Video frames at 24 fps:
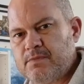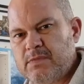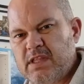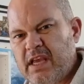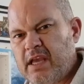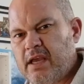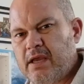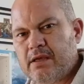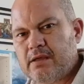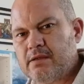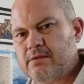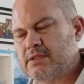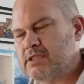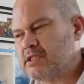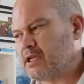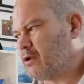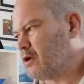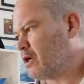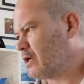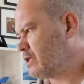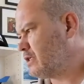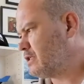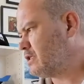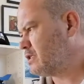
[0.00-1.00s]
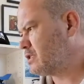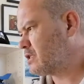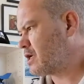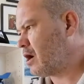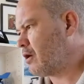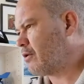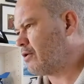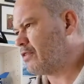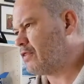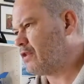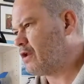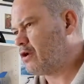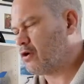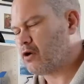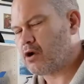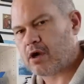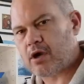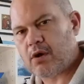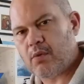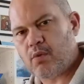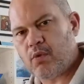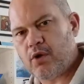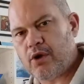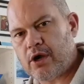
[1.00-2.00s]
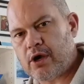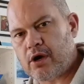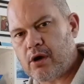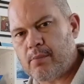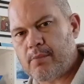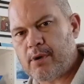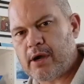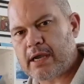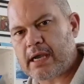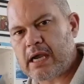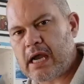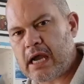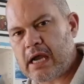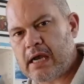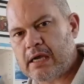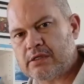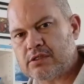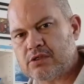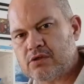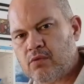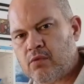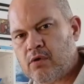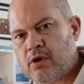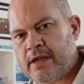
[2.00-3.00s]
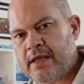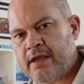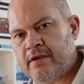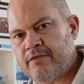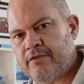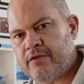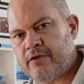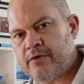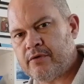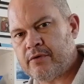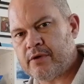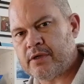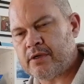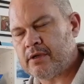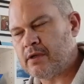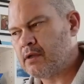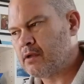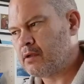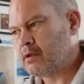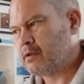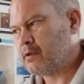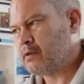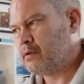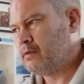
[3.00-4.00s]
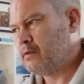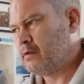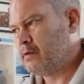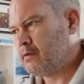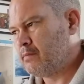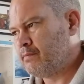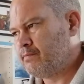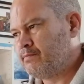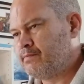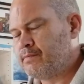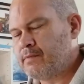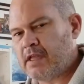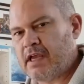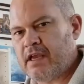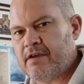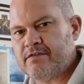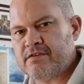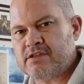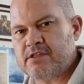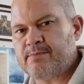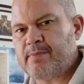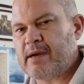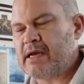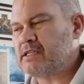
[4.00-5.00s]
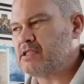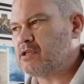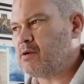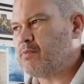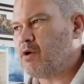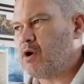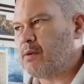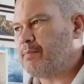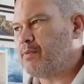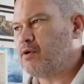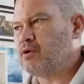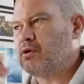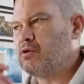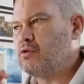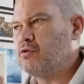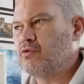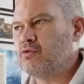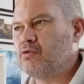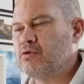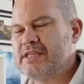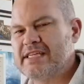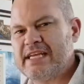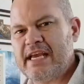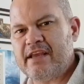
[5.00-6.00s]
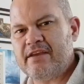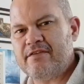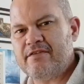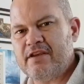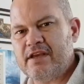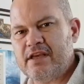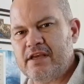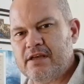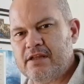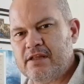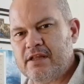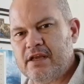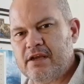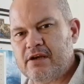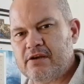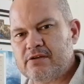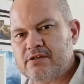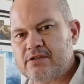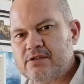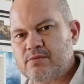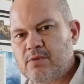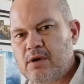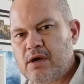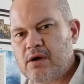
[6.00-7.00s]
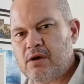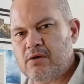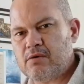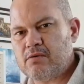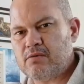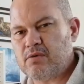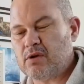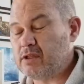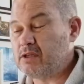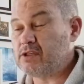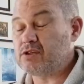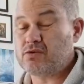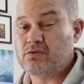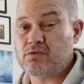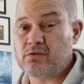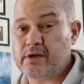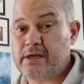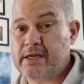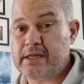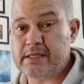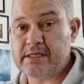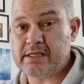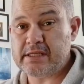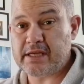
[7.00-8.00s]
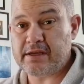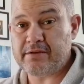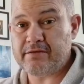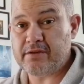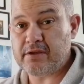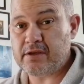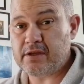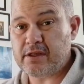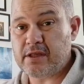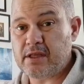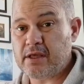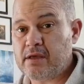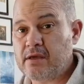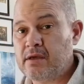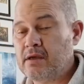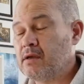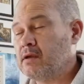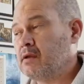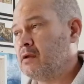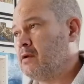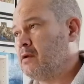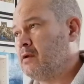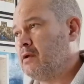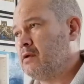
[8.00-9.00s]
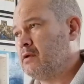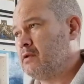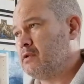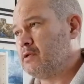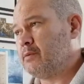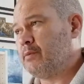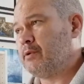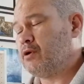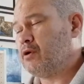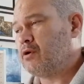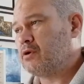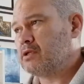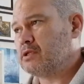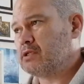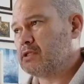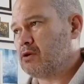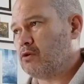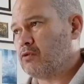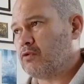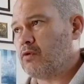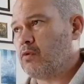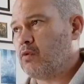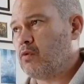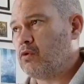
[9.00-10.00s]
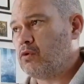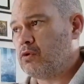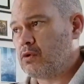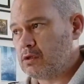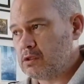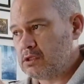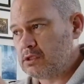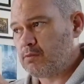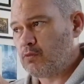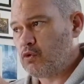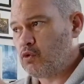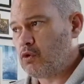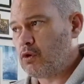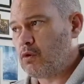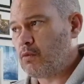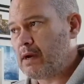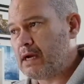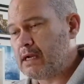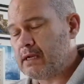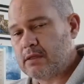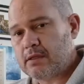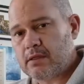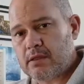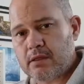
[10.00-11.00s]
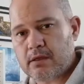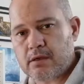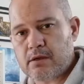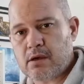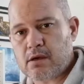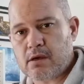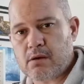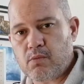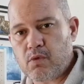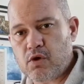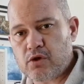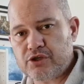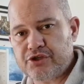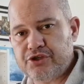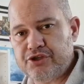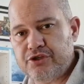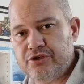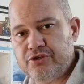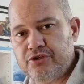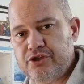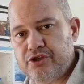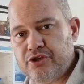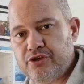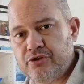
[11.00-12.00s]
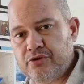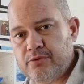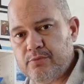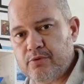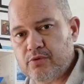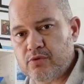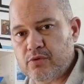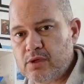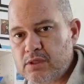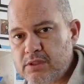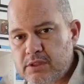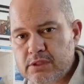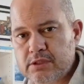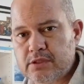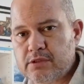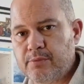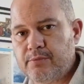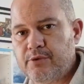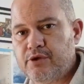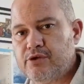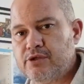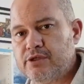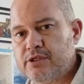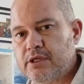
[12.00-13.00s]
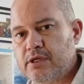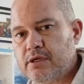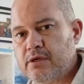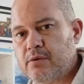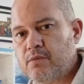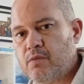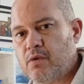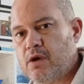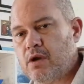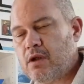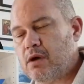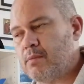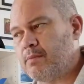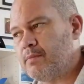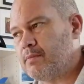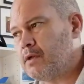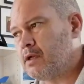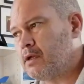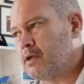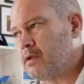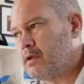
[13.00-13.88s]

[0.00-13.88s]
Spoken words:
Yeah, so I can just go in there and I can work on my cars or what have you, and have a space. I might put a little TV in there as well. Well, there's already a TV in there, to be honest, on the wall, a smaller one that I can watch YouTube or listen to music while